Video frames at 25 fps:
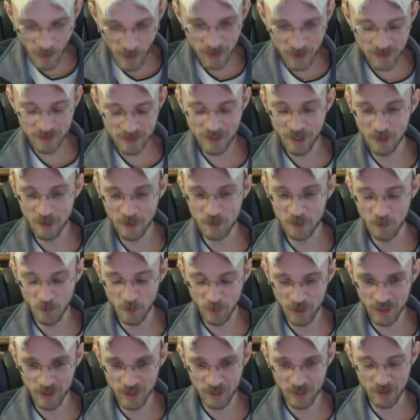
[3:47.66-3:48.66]
fighting style is
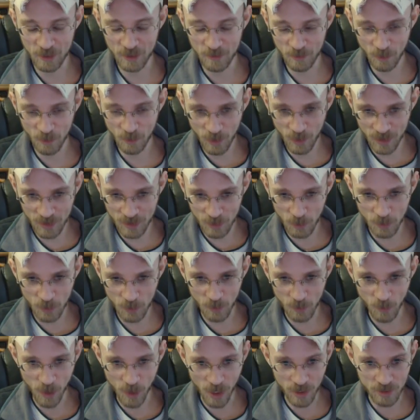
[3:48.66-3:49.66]
really, really
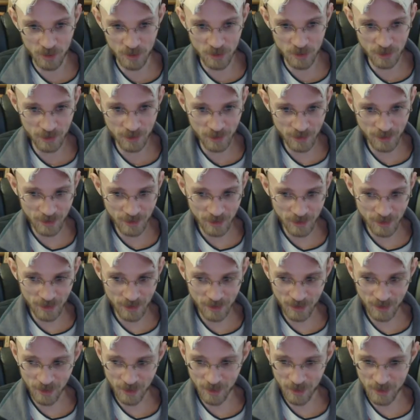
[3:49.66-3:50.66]
cool to watch.
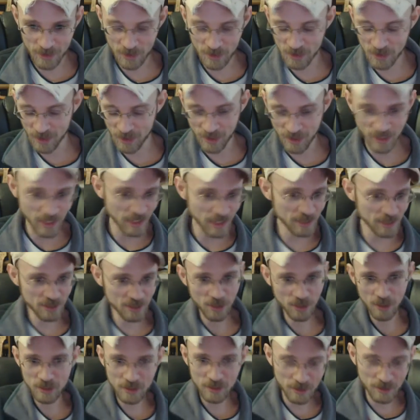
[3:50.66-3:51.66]

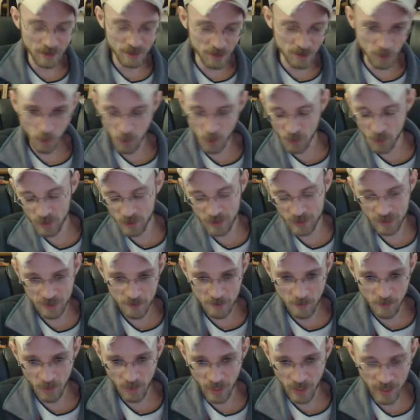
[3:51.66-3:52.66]
He's constantly twirling
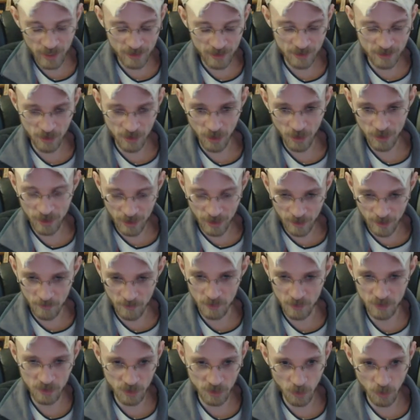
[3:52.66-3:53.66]
these blades on the end
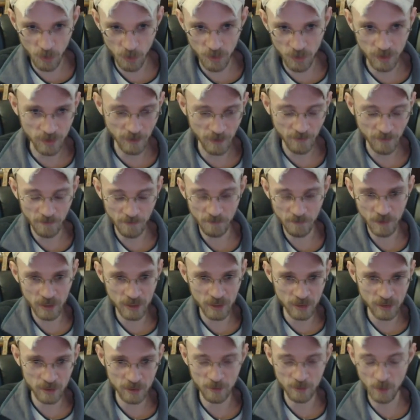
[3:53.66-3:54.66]
of his sword and like
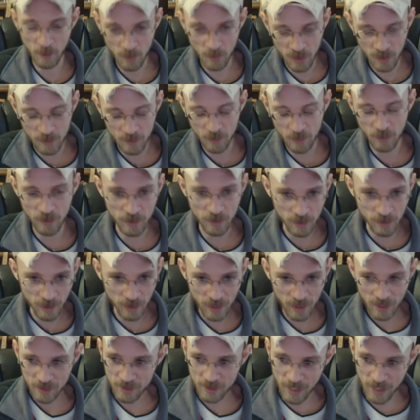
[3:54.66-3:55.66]
flinging them at people and
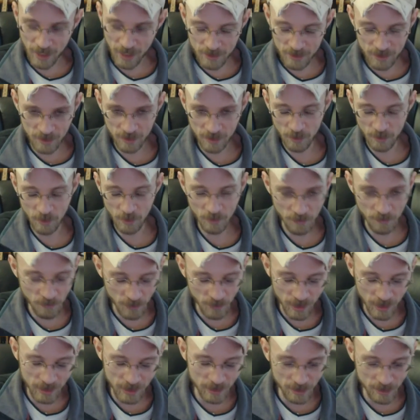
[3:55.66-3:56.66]
catching them and
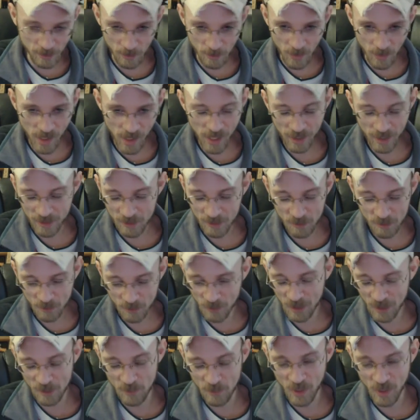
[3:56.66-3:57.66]
flinging them back.
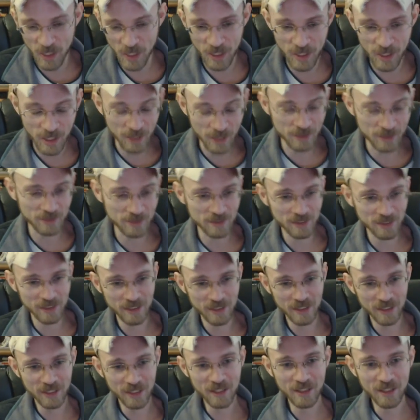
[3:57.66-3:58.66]
It's really badass.
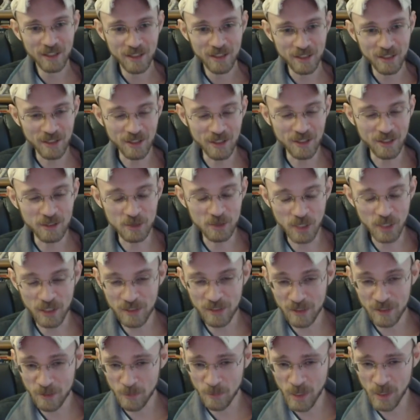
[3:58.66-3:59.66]

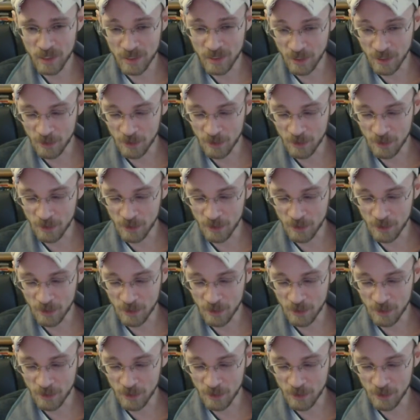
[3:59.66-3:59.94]
Jet Li, the main